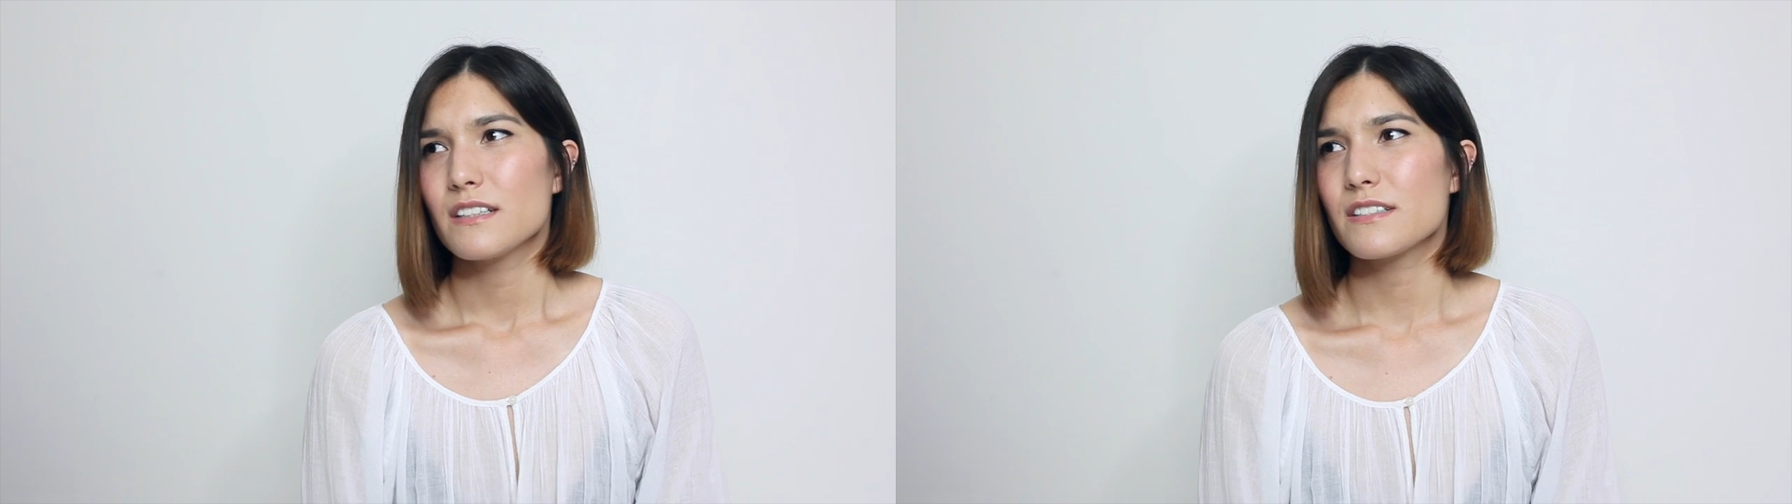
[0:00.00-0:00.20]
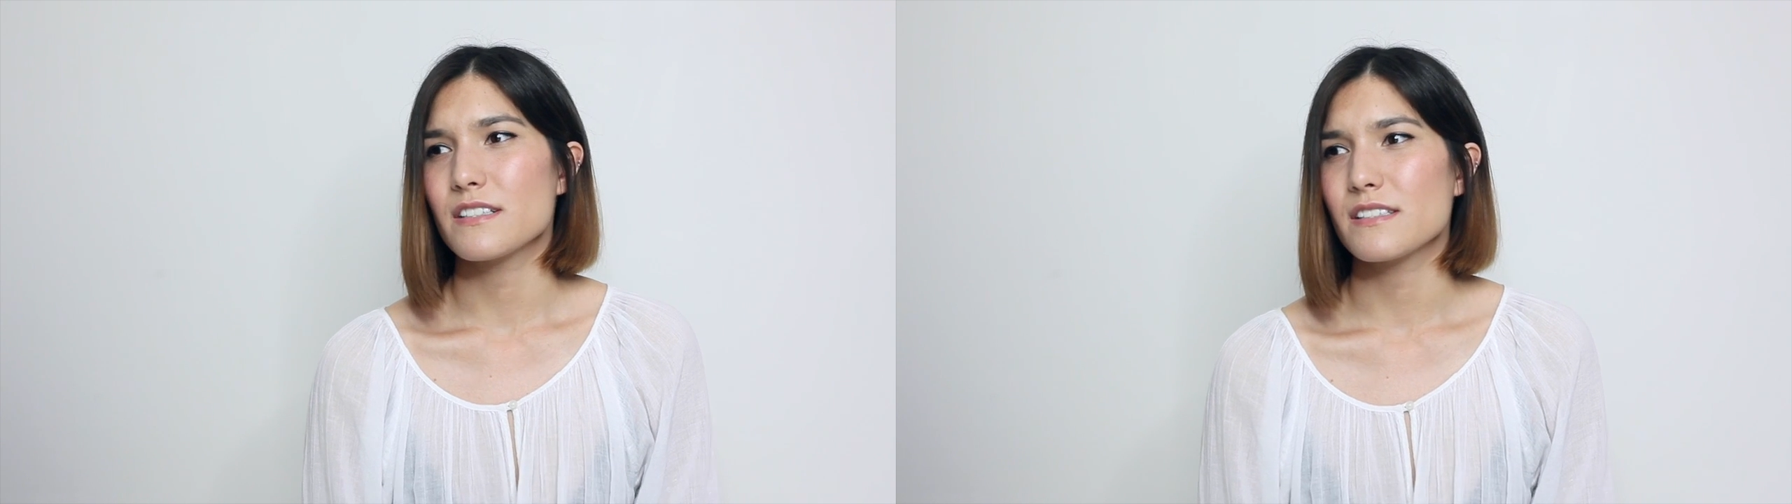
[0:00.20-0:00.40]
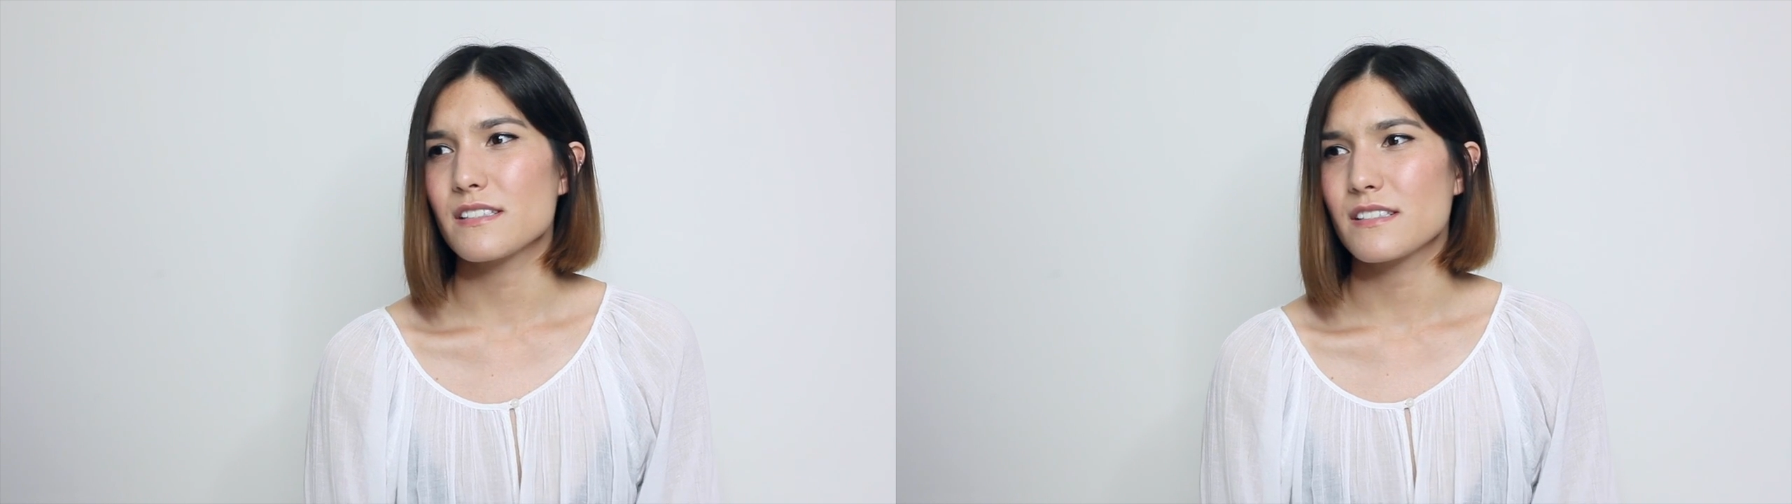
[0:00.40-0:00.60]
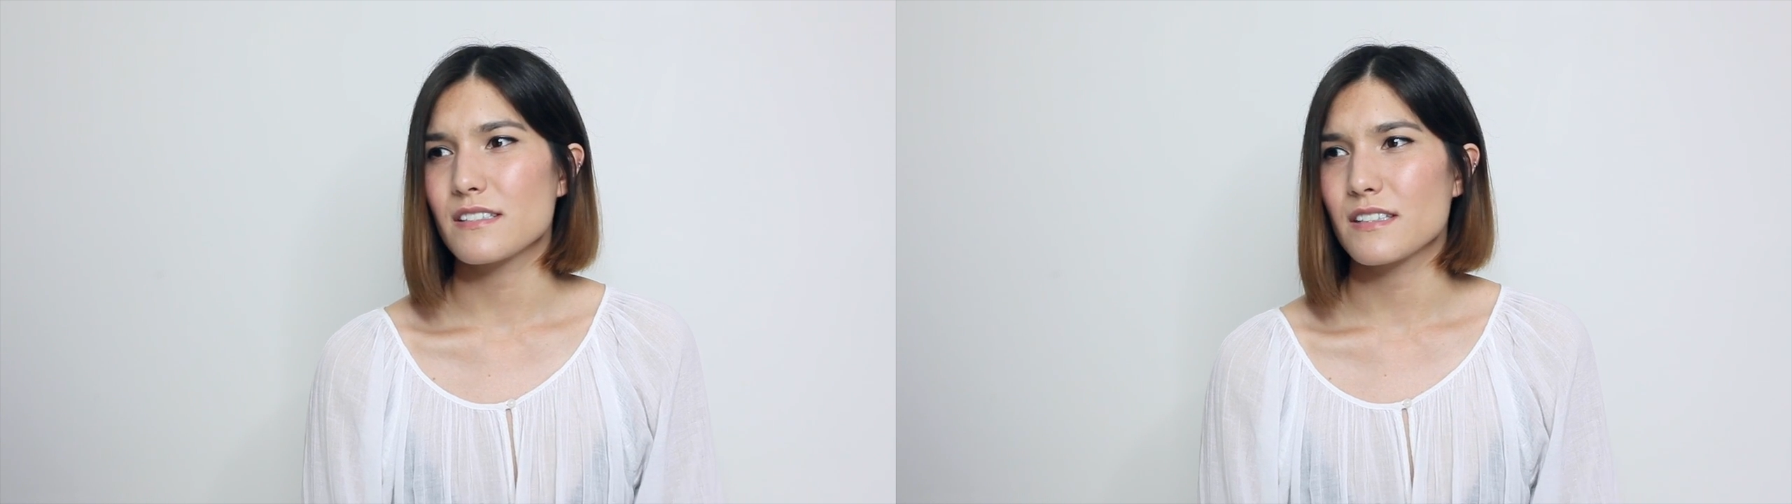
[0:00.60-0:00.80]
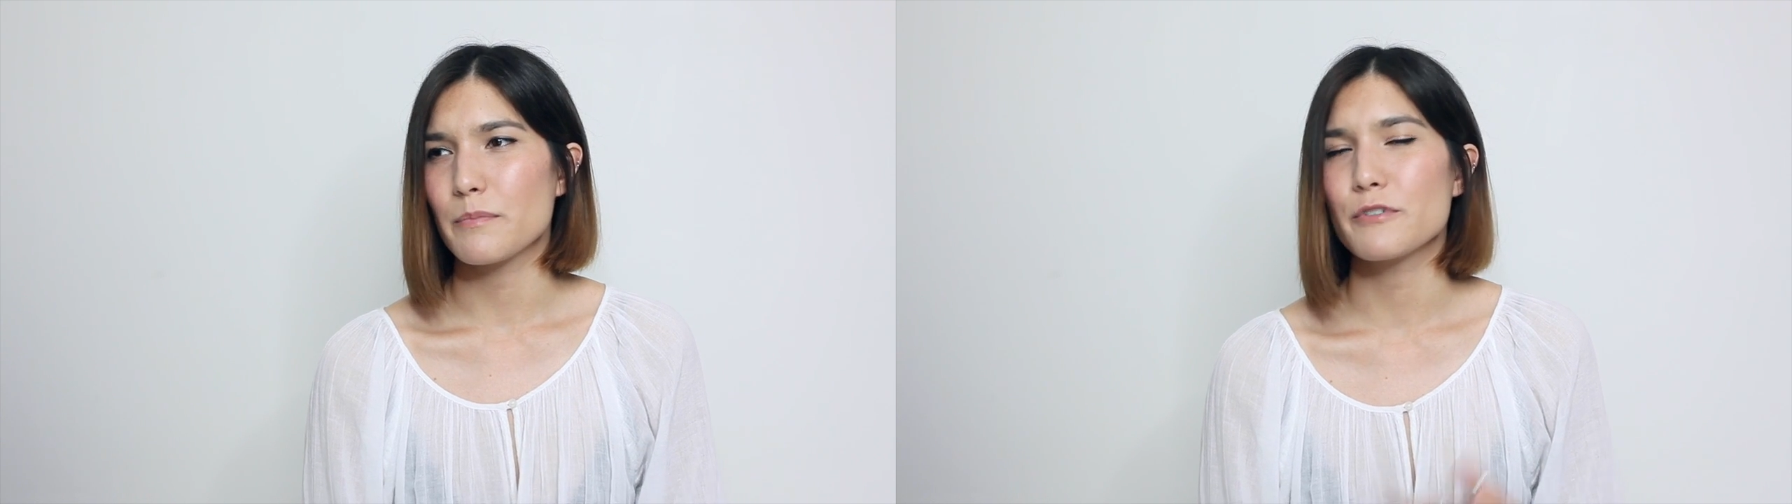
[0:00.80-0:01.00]
just
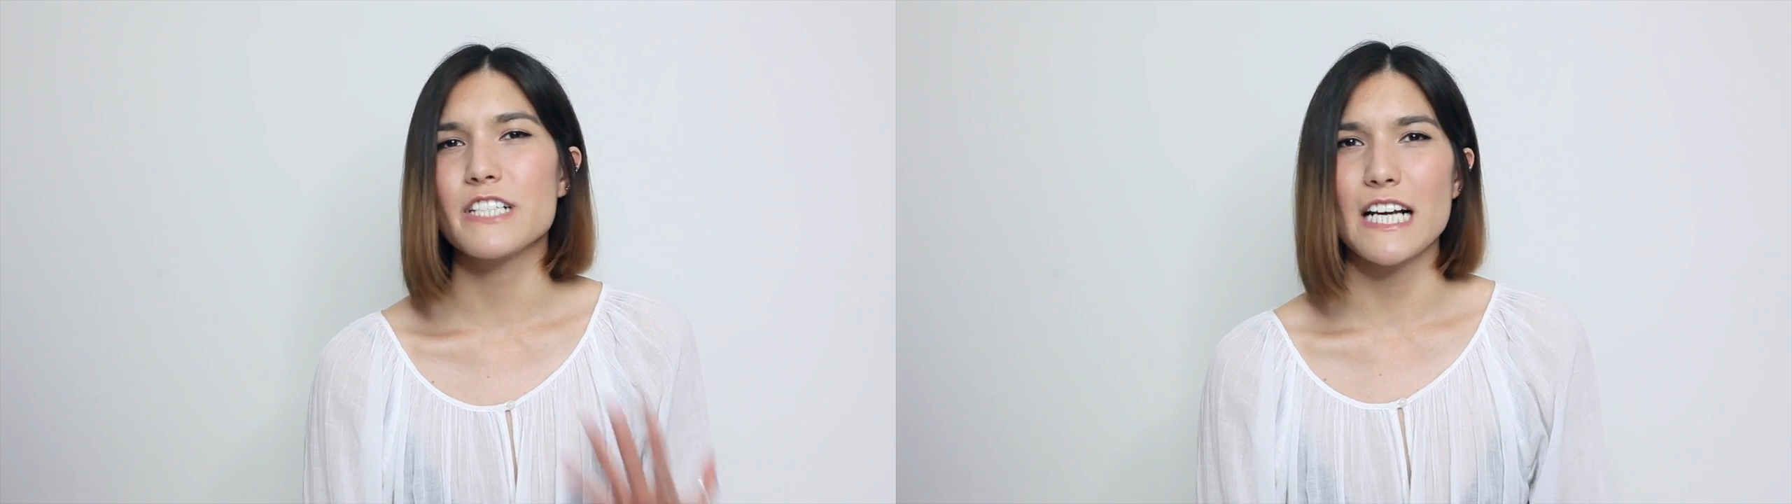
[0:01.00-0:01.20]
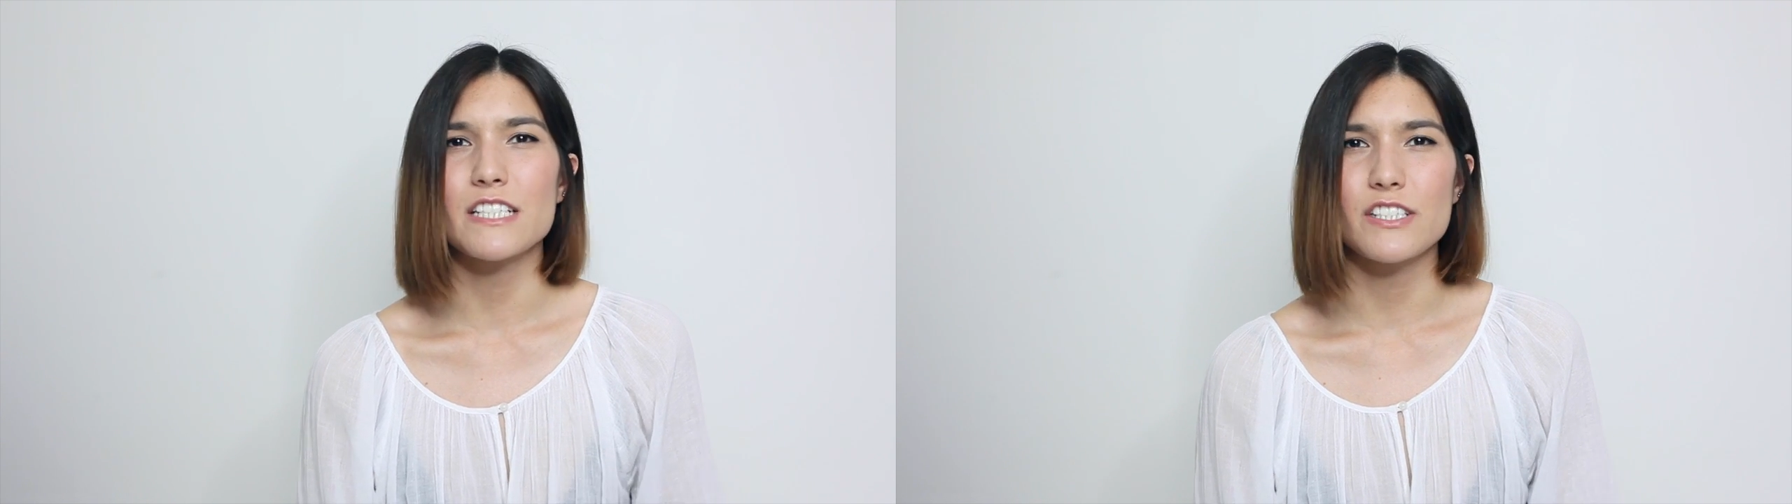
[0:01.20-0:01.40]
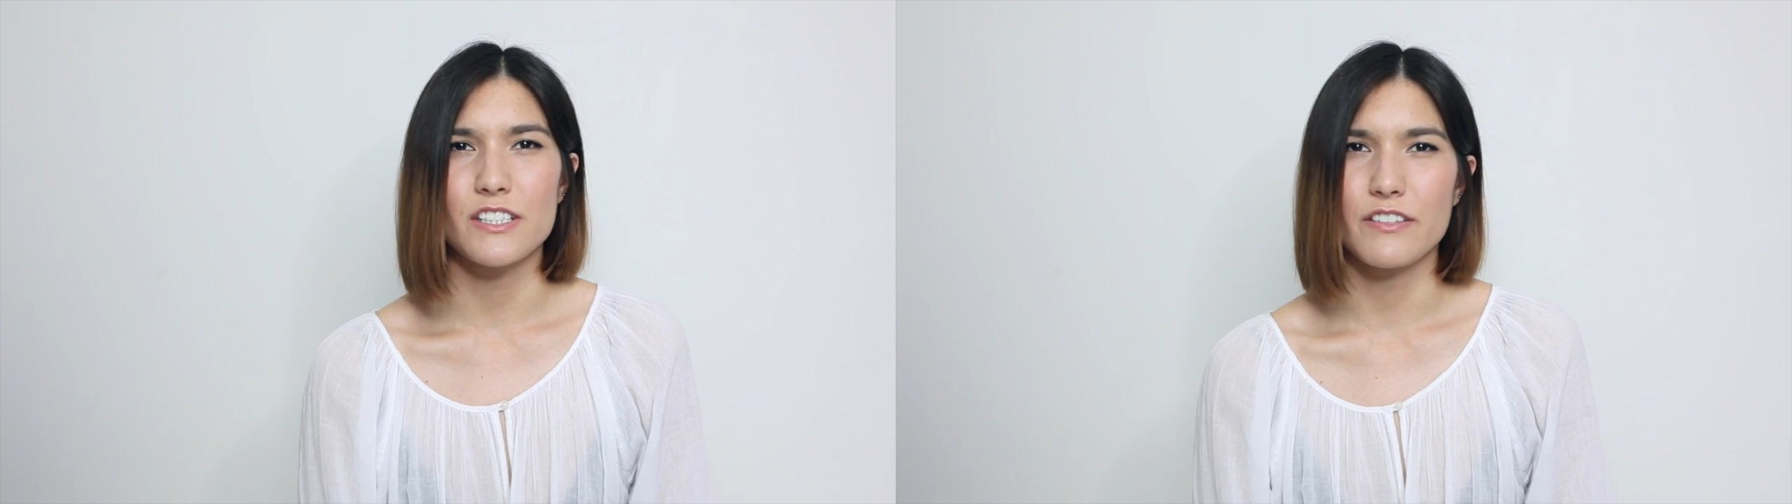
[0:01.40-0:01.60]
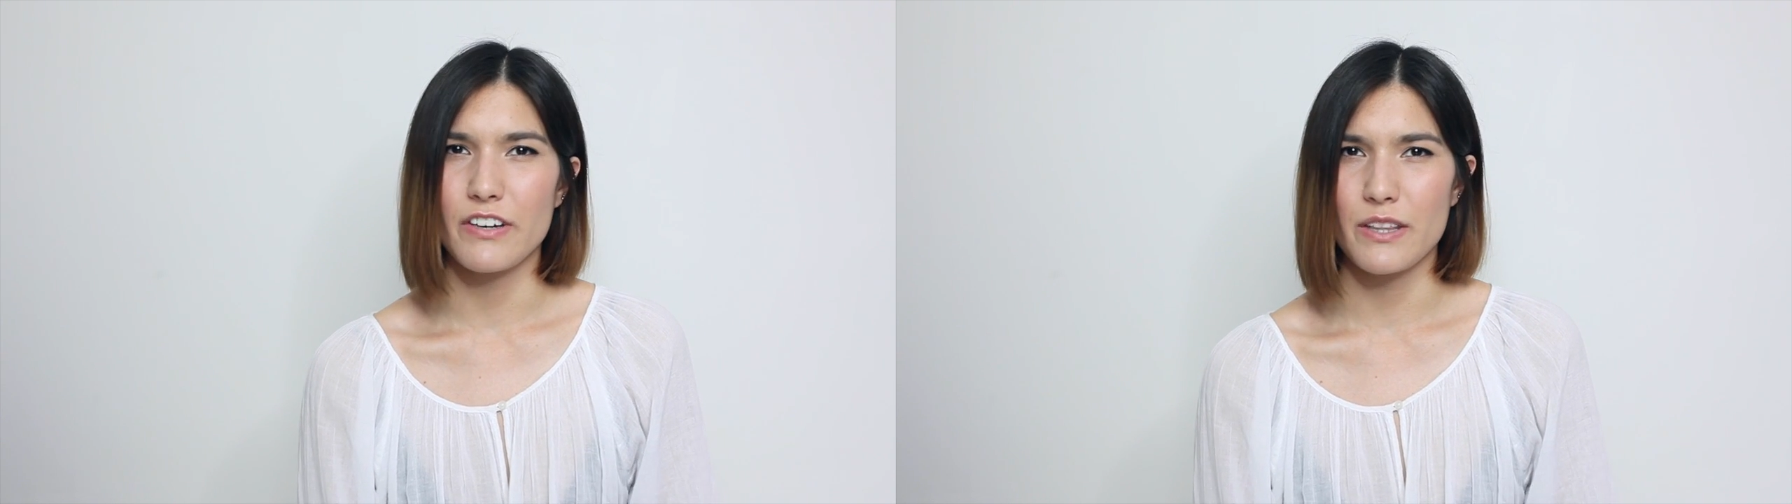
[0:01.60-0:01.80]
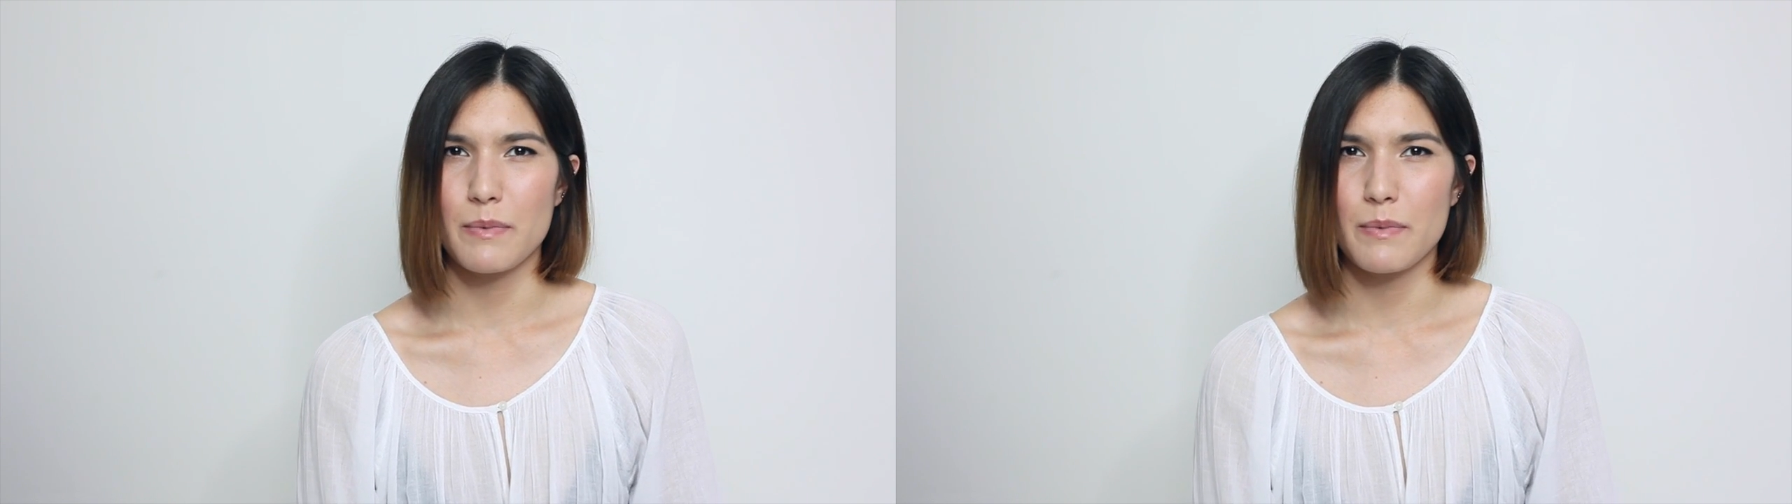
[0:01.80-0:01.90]
the projection of other